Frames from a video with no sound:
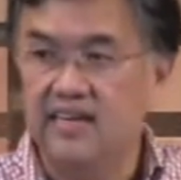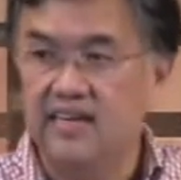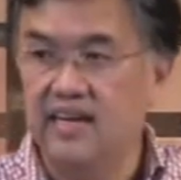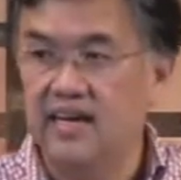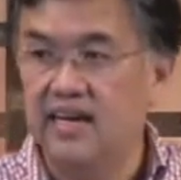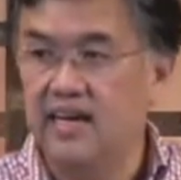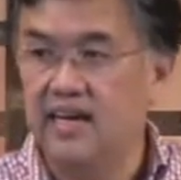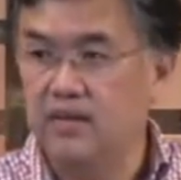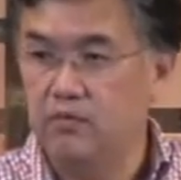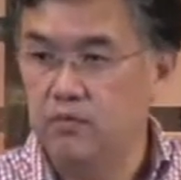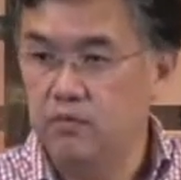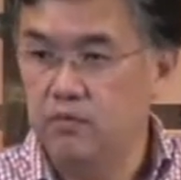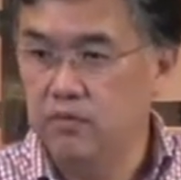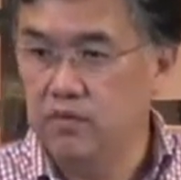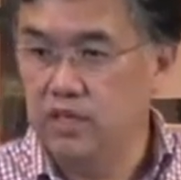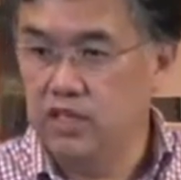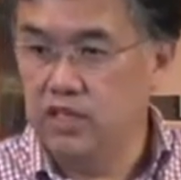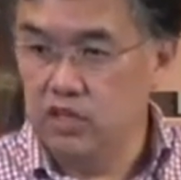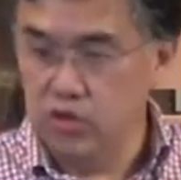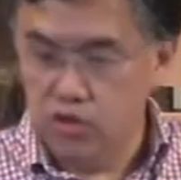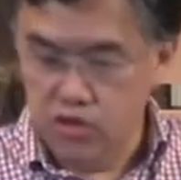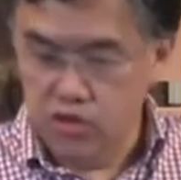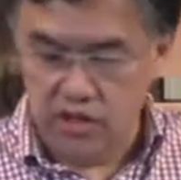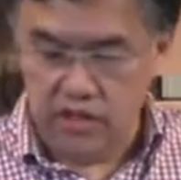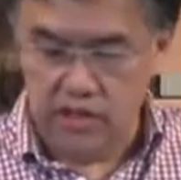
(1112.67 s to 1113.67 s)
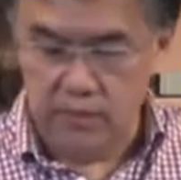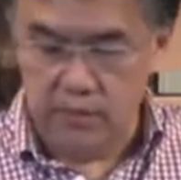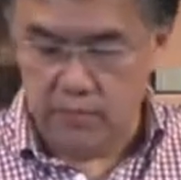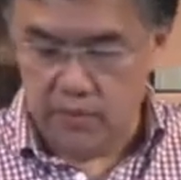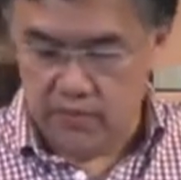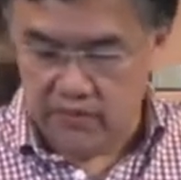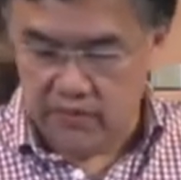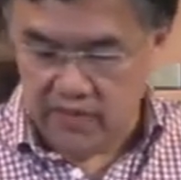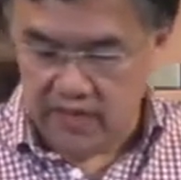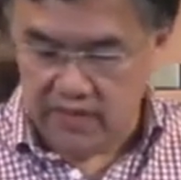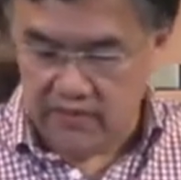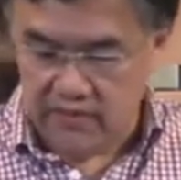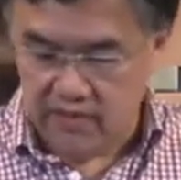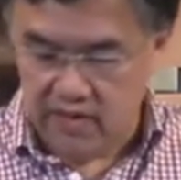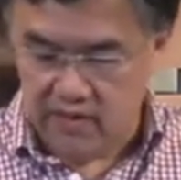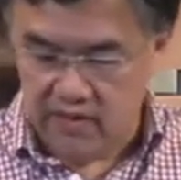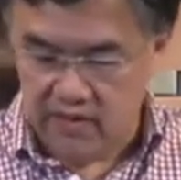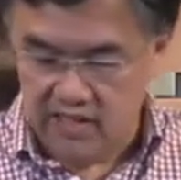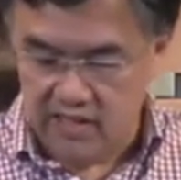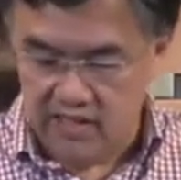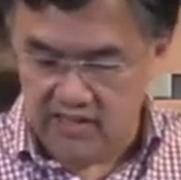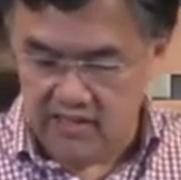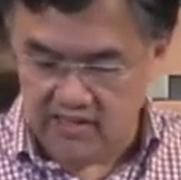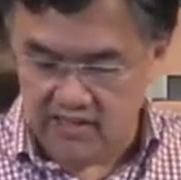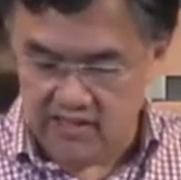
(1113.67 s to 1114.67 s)
and we usually provide very
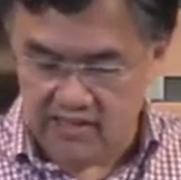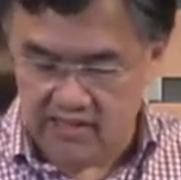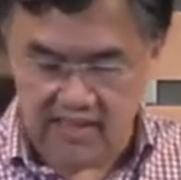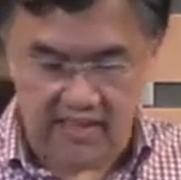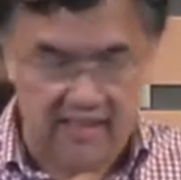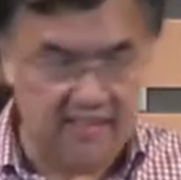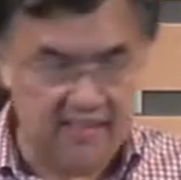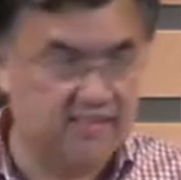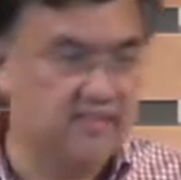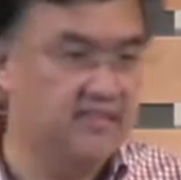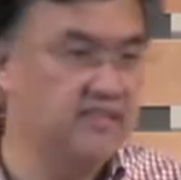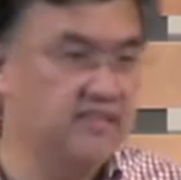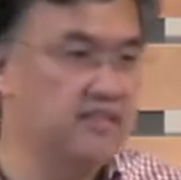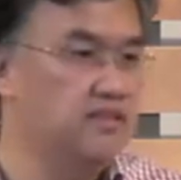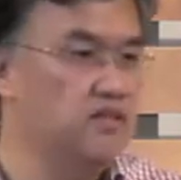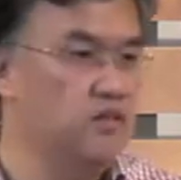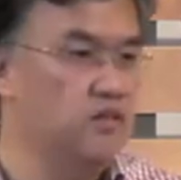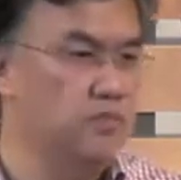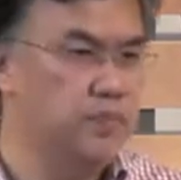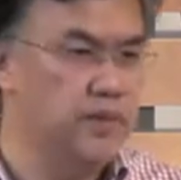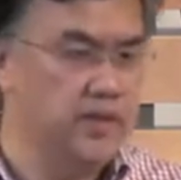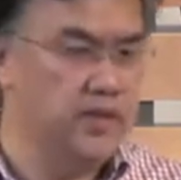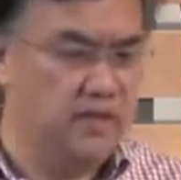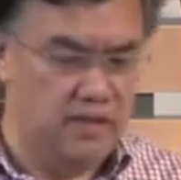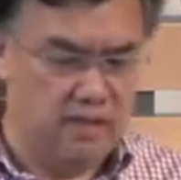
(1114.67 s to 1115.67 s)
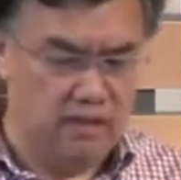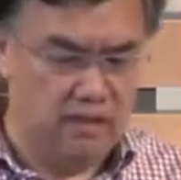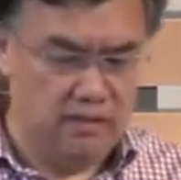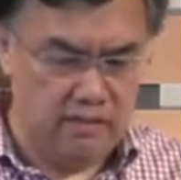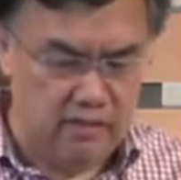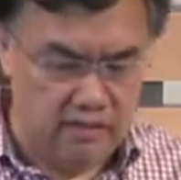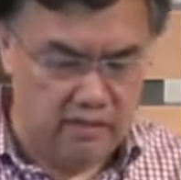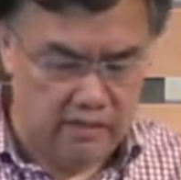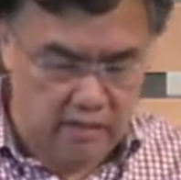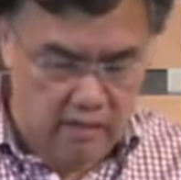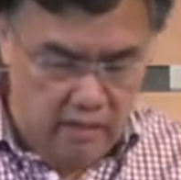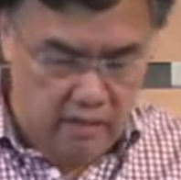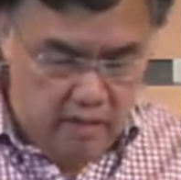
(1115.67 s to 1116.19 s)
disgusted opinions.